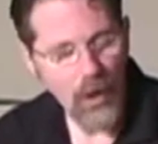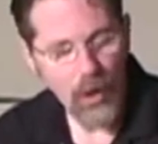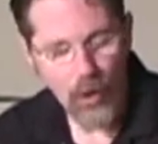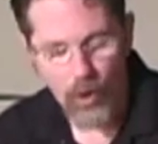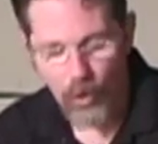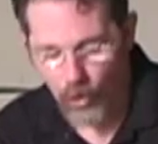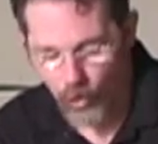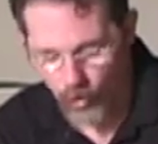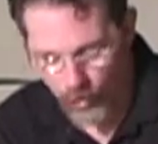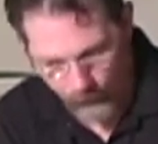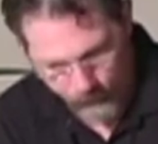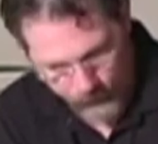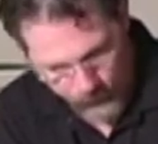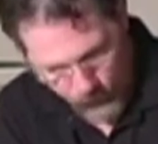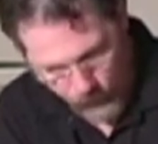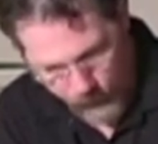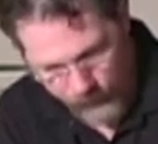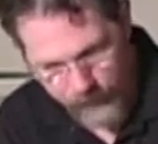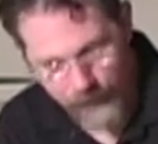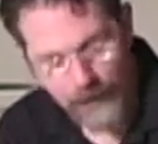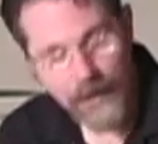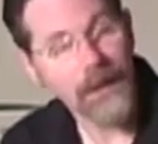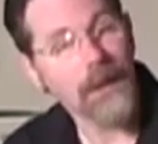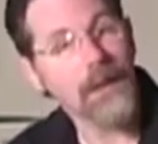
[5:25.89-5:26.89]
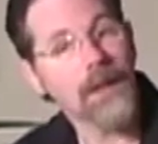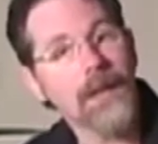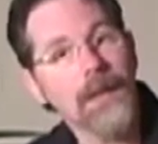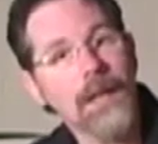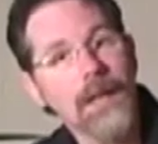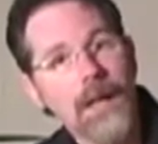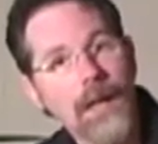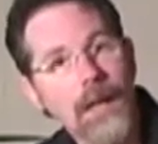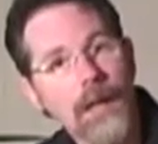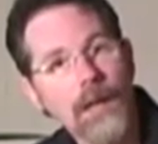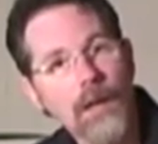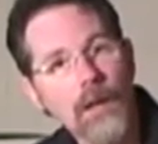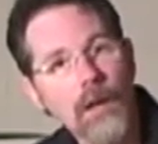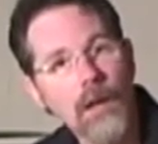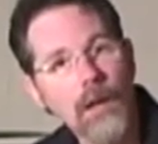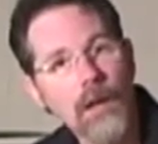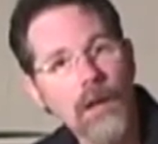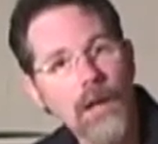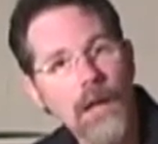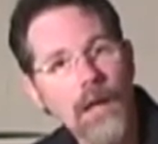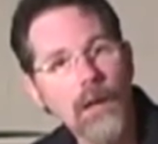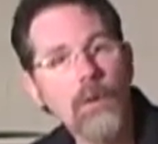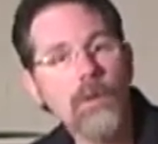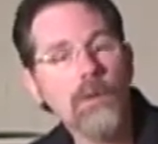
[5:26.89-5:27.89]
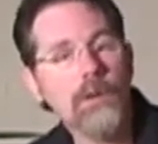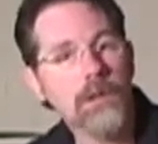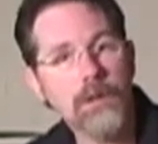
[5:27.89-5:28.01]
or if you were taking an analog out